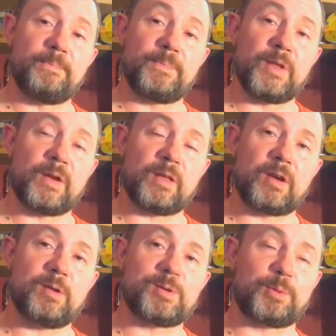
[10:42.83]
you know, the
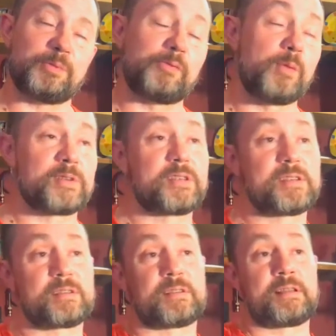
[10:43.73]
acoustic
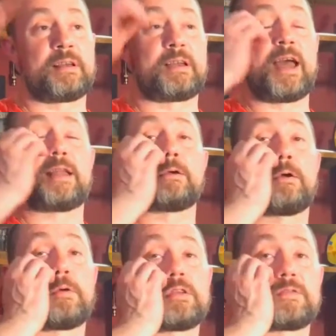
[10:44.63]
performances, again,
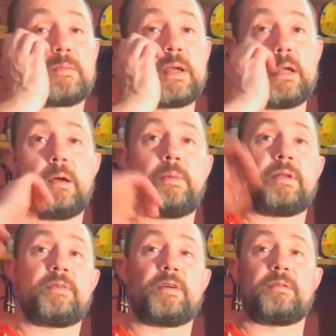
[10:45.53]
always for me, a bit of
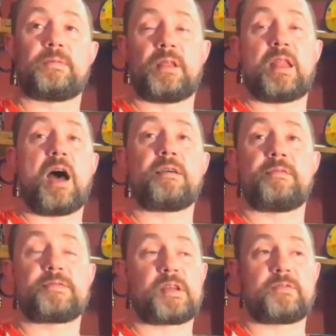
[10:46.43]
a, the live
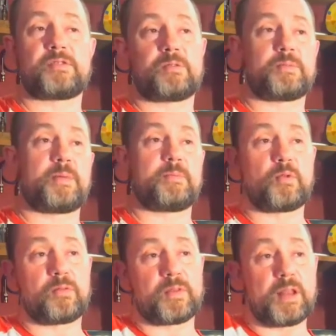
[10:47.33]
stuff is always a bit more
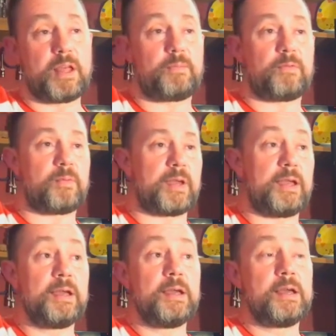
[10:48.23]
of a leap for me.
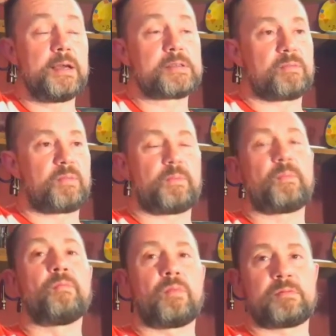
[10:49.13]
So
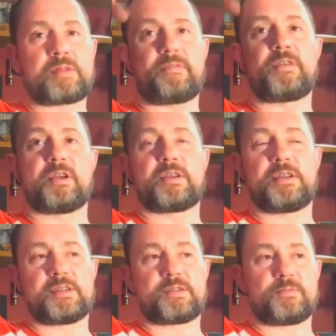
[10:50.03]
definitely going to
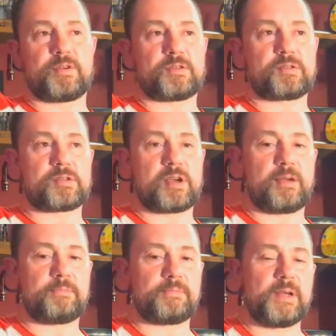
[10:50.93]
need some rehearsal
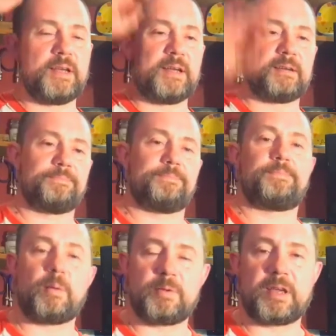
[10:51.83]
time.
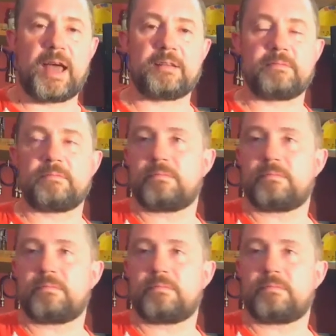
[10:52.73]
Probably can't,